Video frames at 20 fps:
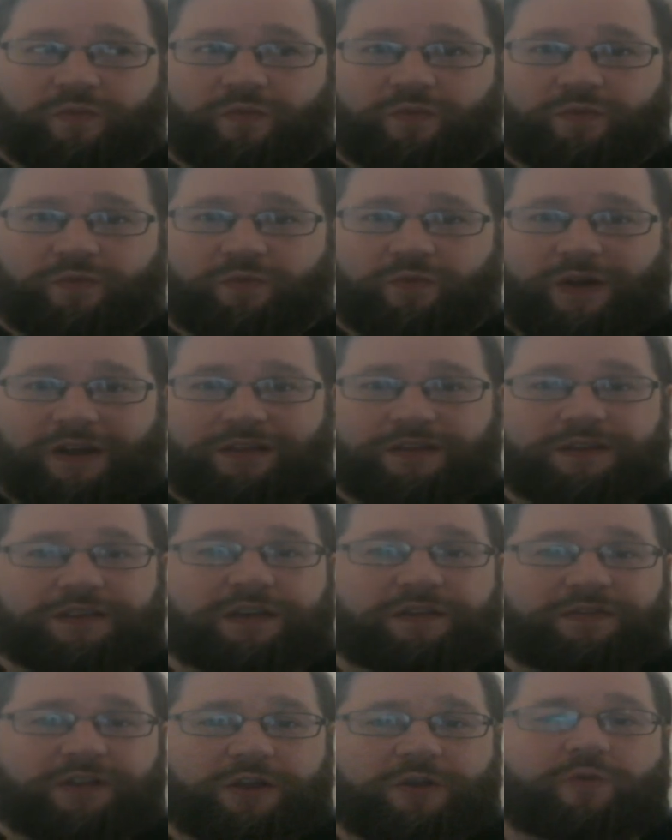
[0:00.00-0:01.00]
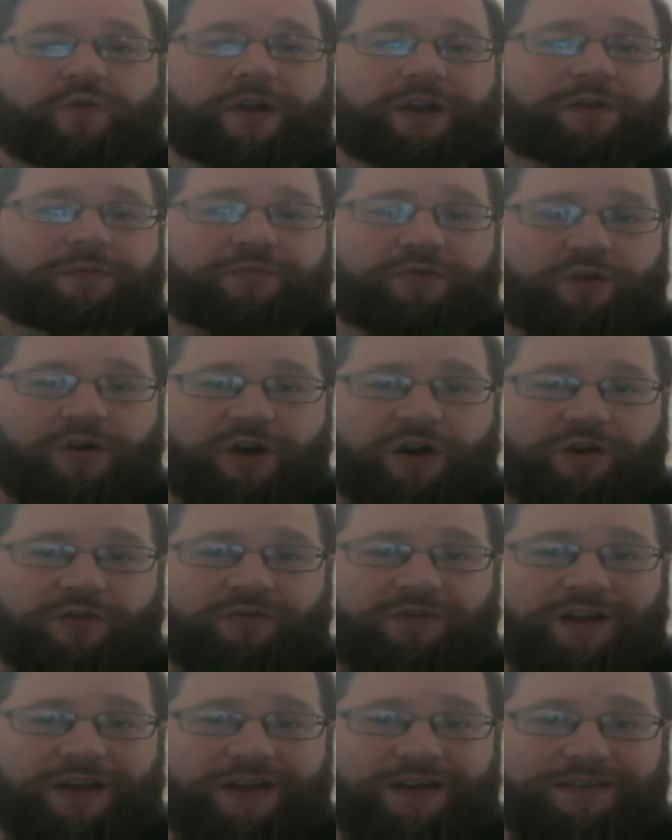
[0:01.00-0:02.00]
relatively quick
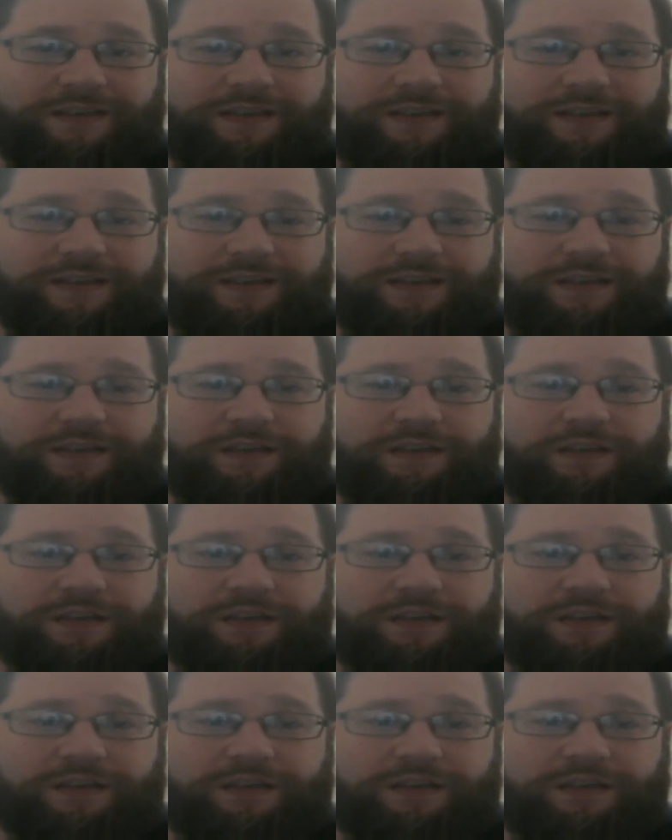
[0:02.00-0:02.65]
progress